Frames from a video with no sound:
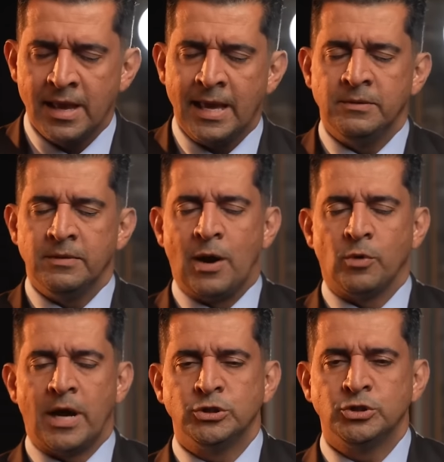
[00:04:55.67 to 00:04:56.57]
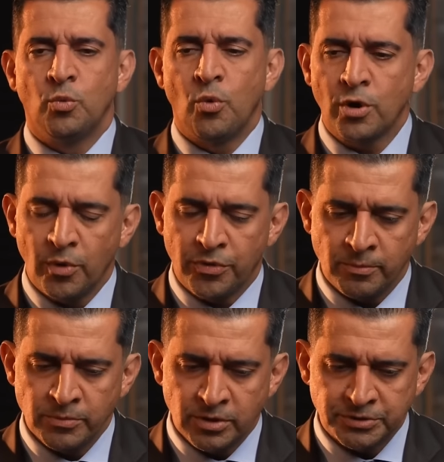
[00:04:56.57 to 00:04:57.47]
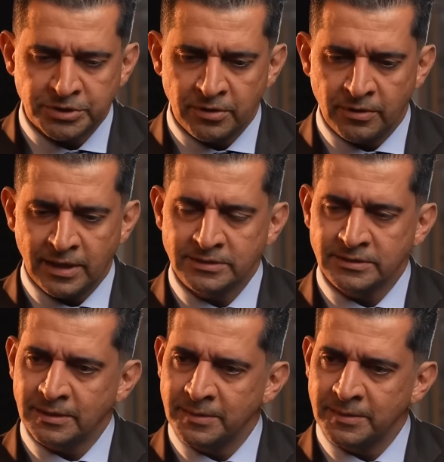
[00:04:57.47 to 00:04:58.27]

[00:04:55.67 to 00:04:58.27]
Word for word: And I, I used to work with him years ago, and I used to say,